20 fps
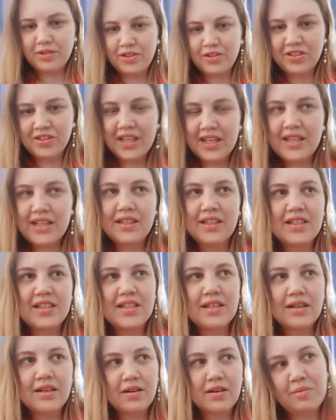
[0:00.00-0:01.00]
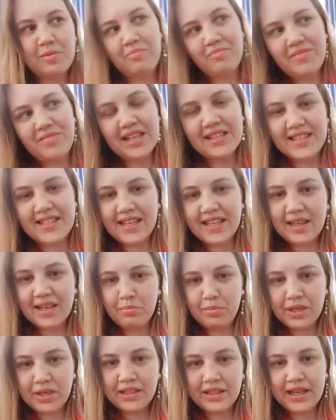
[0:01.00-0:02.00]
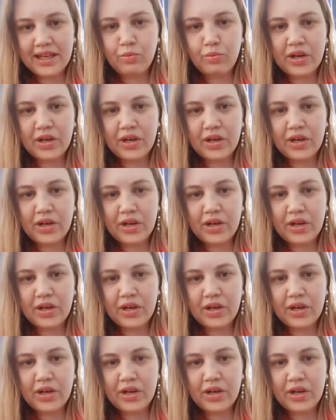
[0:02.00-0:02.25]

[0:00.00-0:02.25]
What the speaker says: Today it is a, let's say, big day.